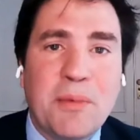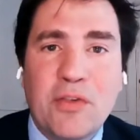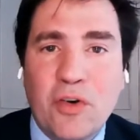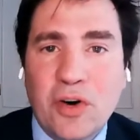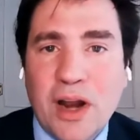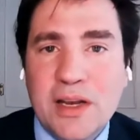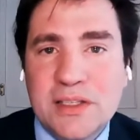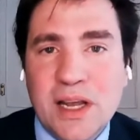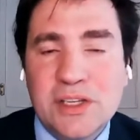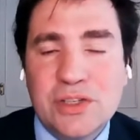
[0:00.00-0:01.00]
of the
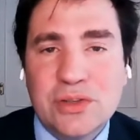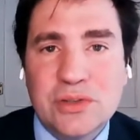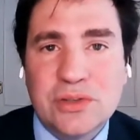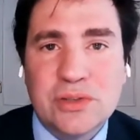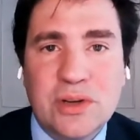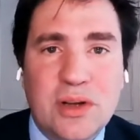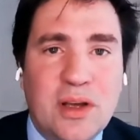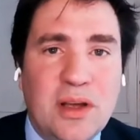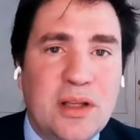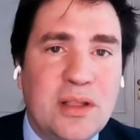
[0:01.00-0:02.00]
organizations
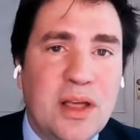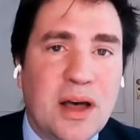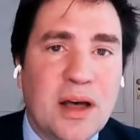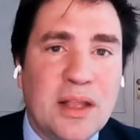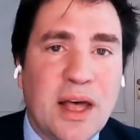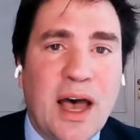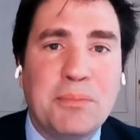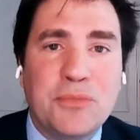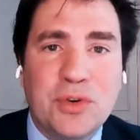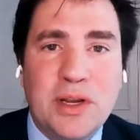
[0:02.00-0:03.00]
that
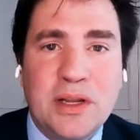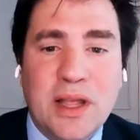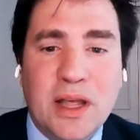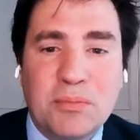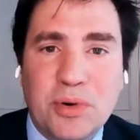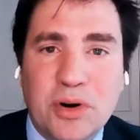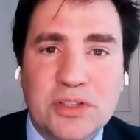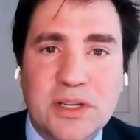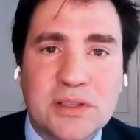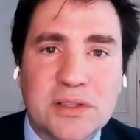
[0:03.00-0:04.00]
have to lead that
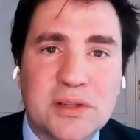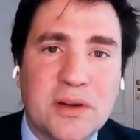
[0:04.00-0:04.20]
process.